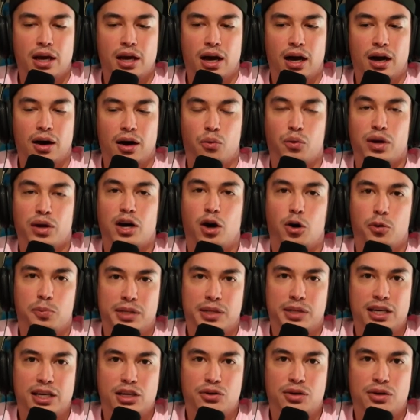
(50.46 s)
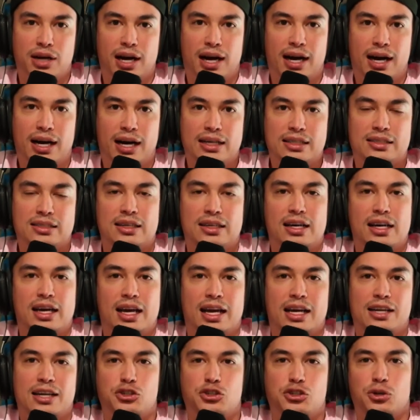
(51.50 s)
we hope that you guys
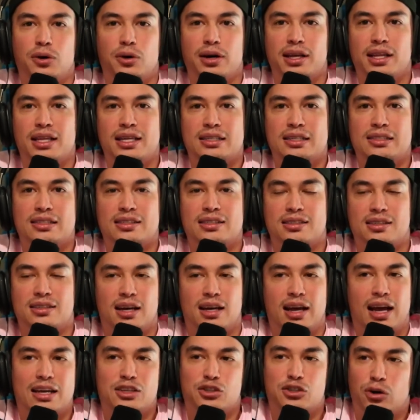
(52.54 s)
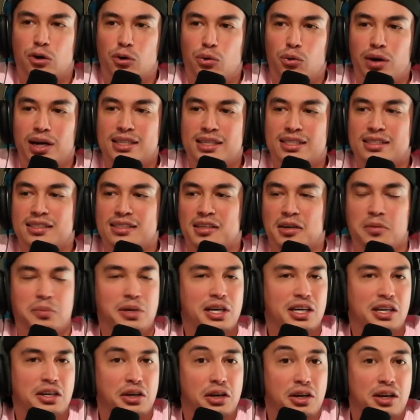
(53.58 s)
enjoy this. As always, it's going to be a
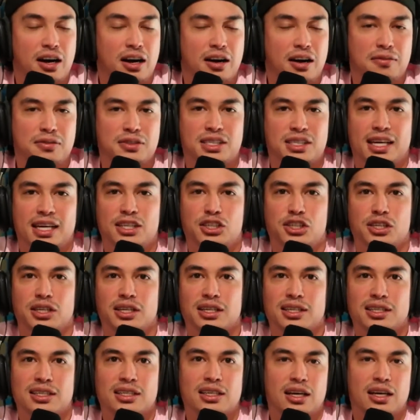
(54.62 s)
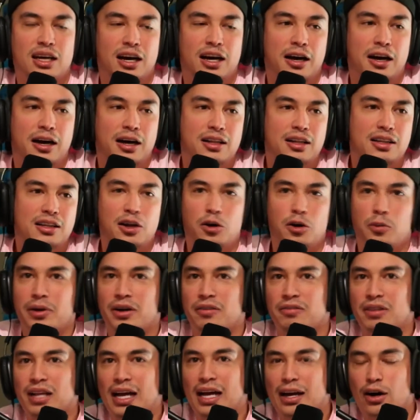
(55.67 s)
good conversation, a little bit of
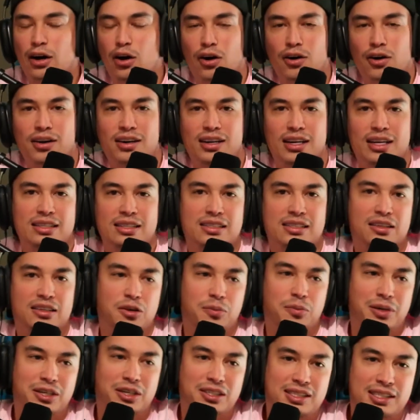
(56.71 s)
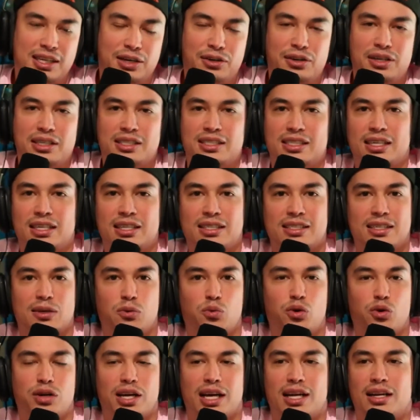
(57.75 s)
lightheartedness, a little bit of seriousness, and
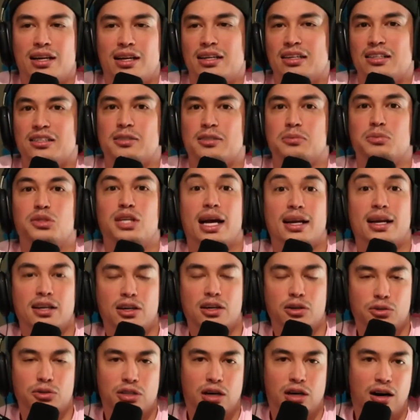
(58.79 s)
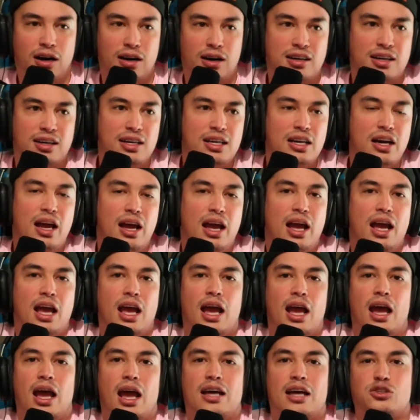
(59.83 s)
we'll get into some technical talk
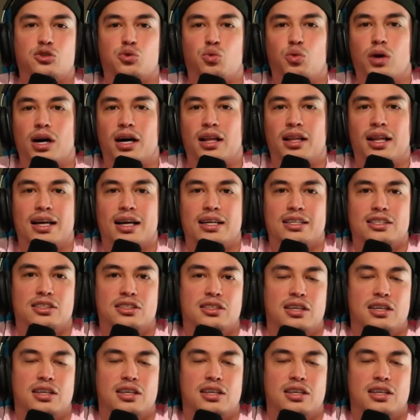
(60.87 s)
as well as